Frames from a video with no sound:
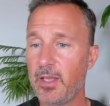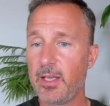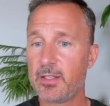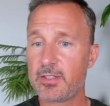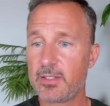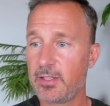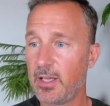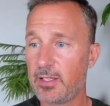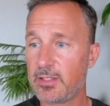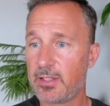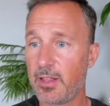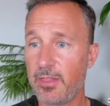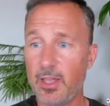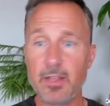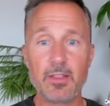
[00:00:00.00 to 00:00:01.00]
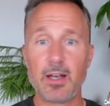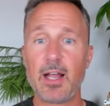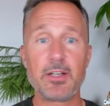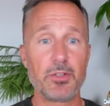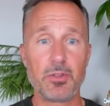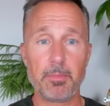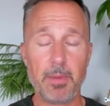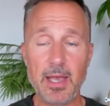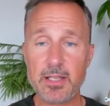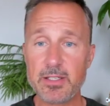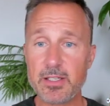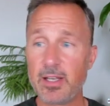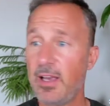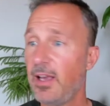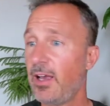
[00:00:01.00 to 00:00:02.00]
It's the thing that I do the
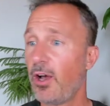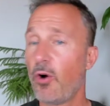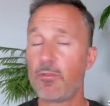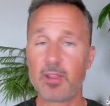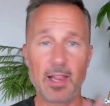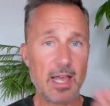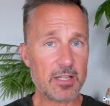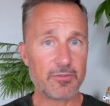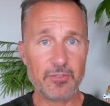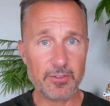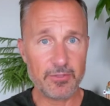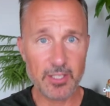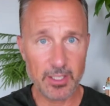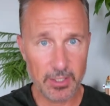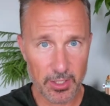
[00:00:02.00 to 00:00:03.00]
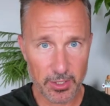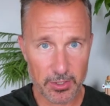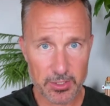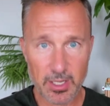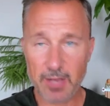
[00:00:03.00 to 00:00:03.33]
best. Over the last 15 years,